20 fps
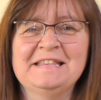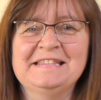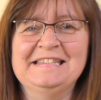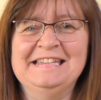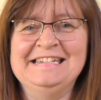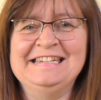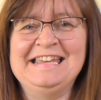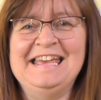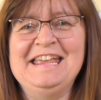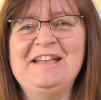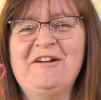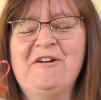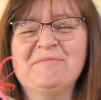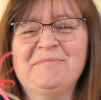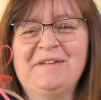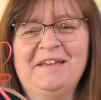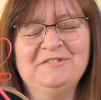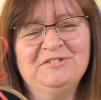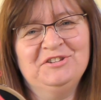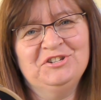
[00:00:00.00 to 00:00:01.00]
Today I'm
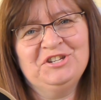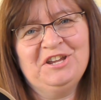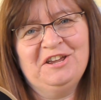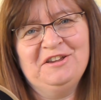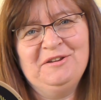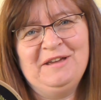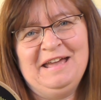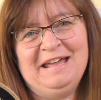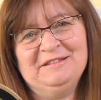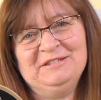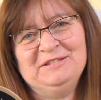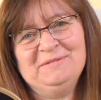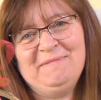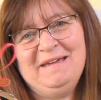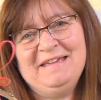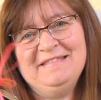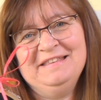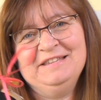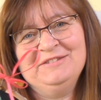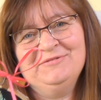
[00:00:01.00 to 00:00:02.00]
going to show you how to
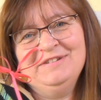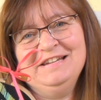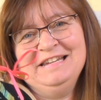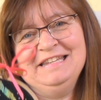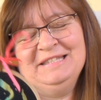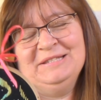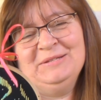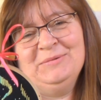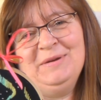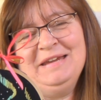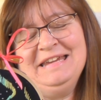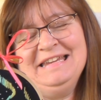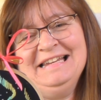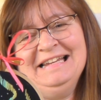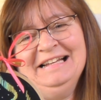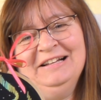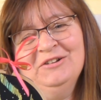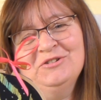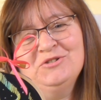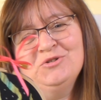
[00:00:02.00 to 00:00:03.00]
make this really sweet
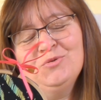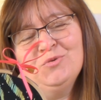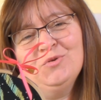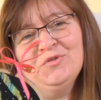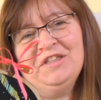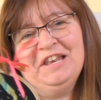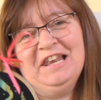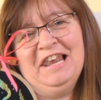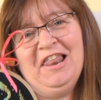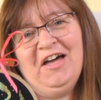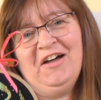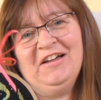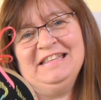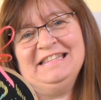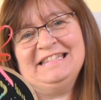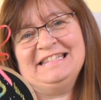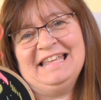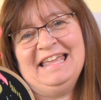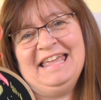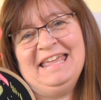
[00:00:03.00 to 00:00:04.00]
little Northern
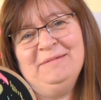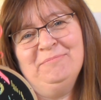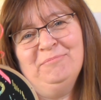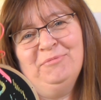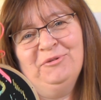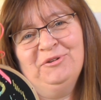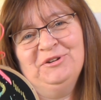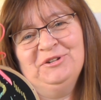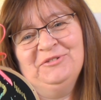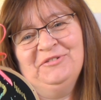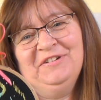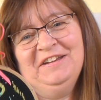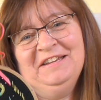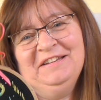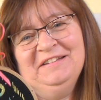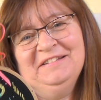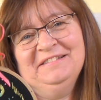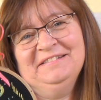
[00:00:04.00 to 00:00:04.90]
Lights embroidery.